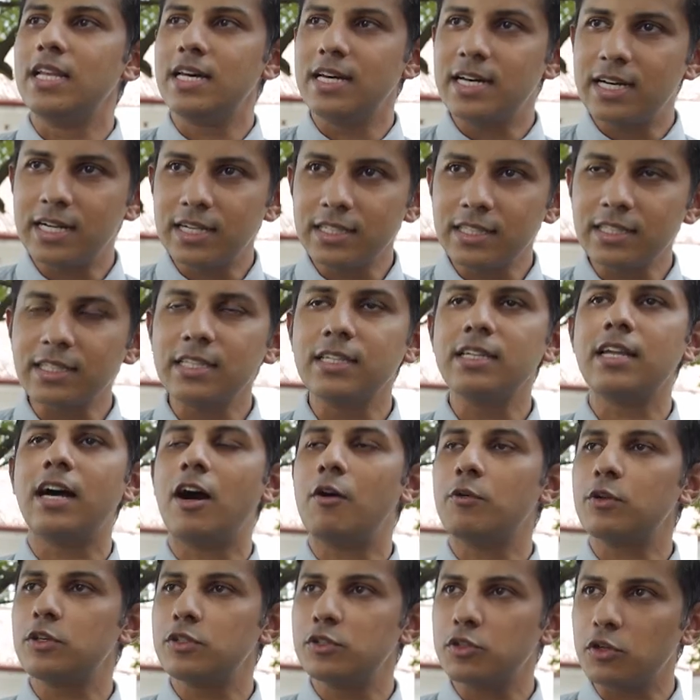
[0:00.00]
learn
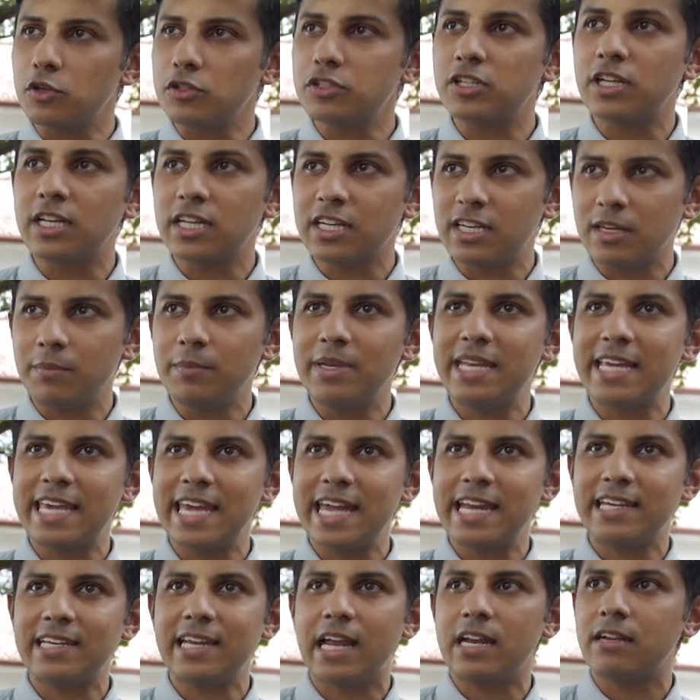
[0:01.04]
how to socially
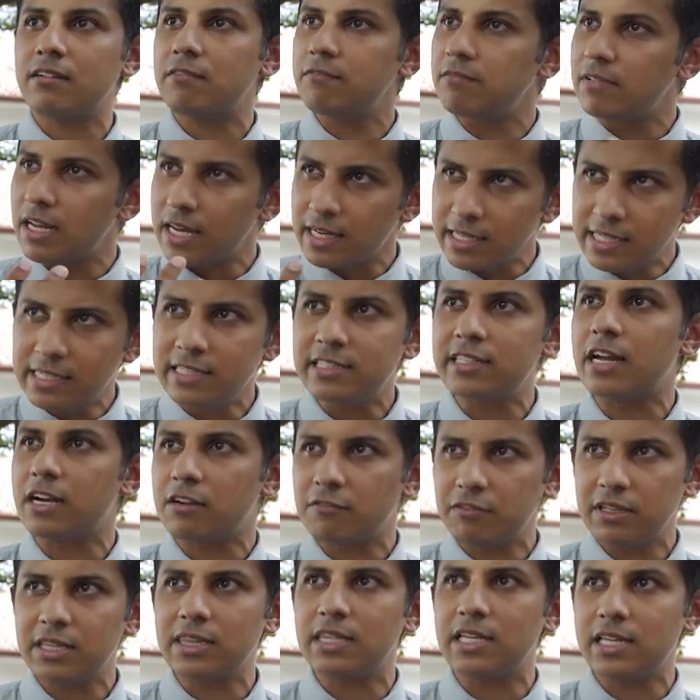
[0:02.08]
communicate and
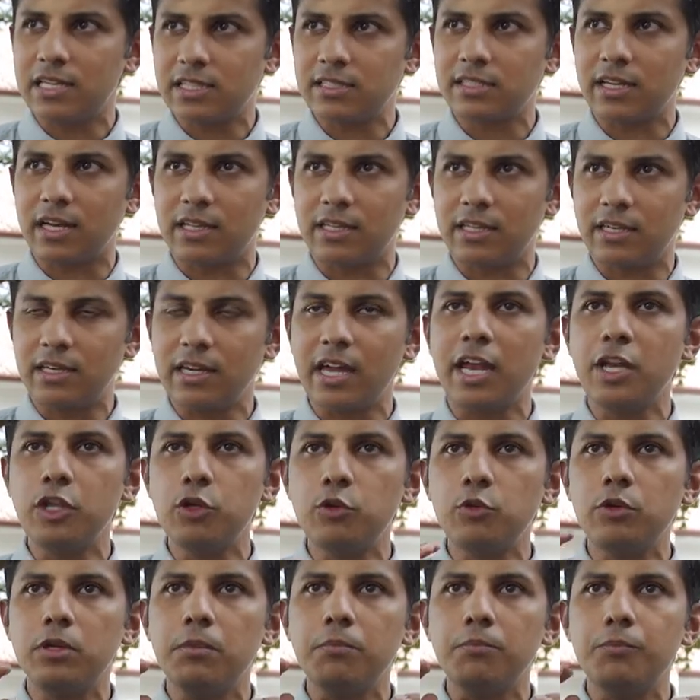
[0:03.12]
interact with each other
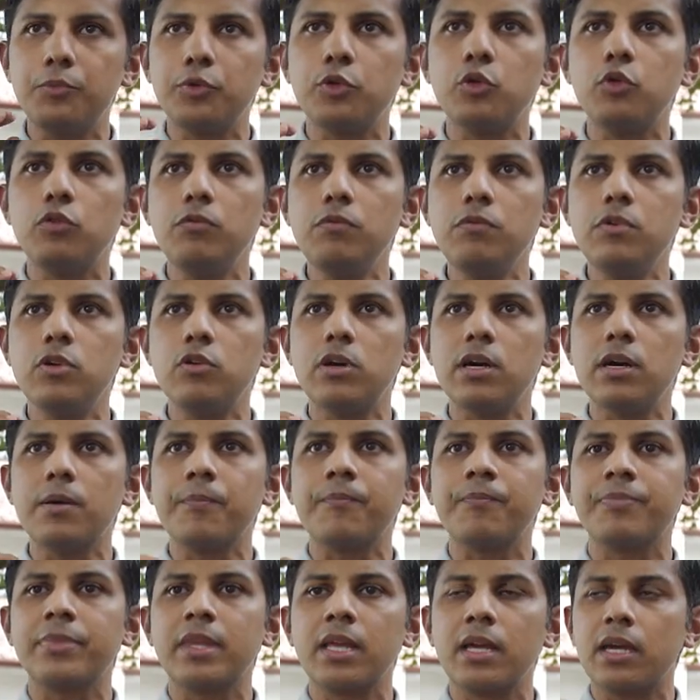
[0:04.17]
and you improve your
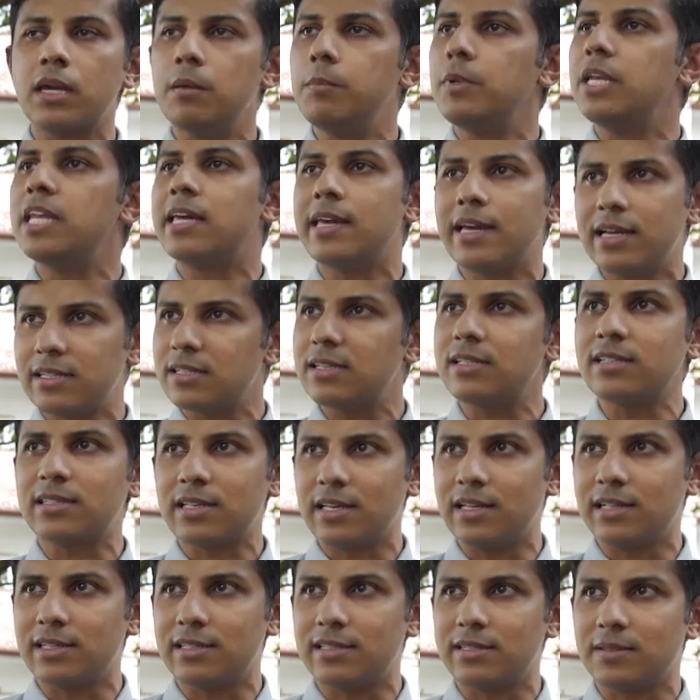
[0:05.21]
communication
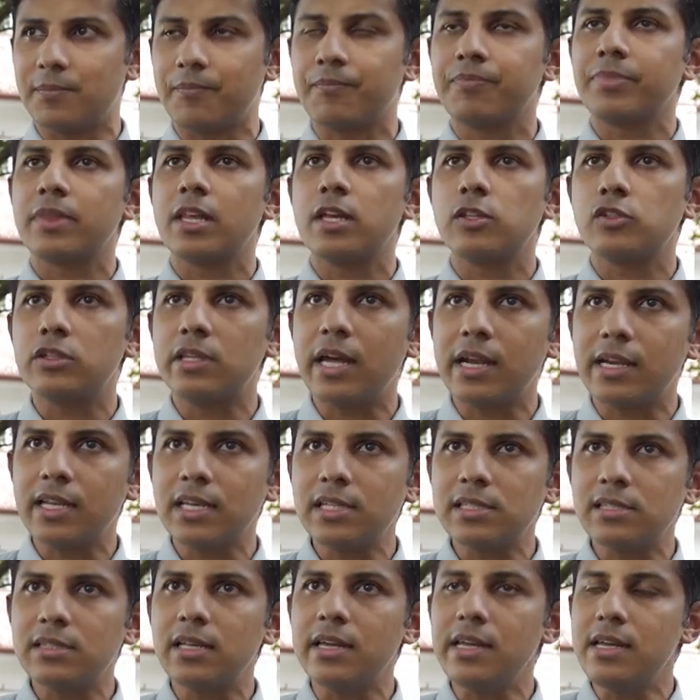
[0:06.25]
skills. So that
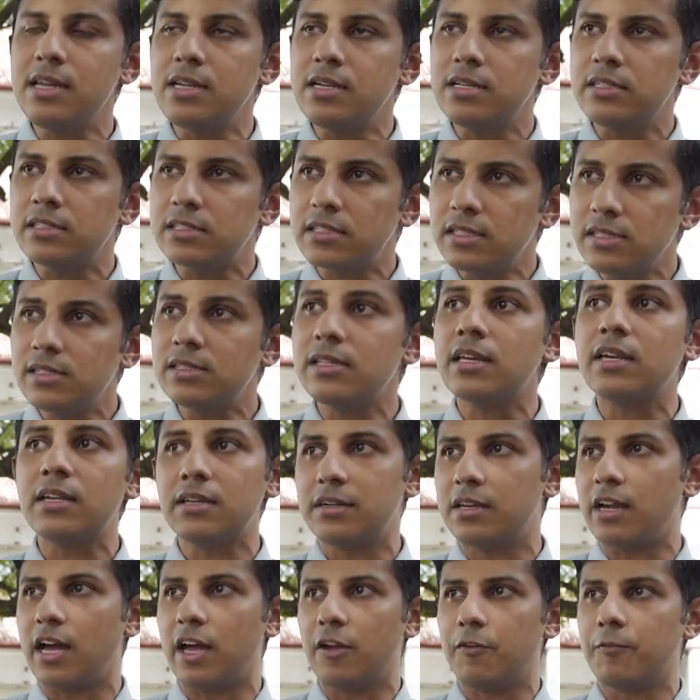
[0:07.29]
is the
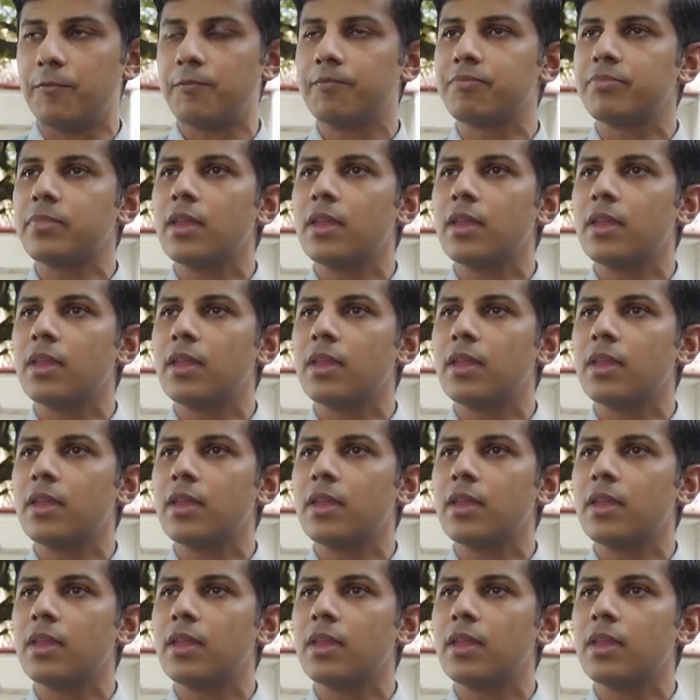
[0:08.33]
intrinsic drive.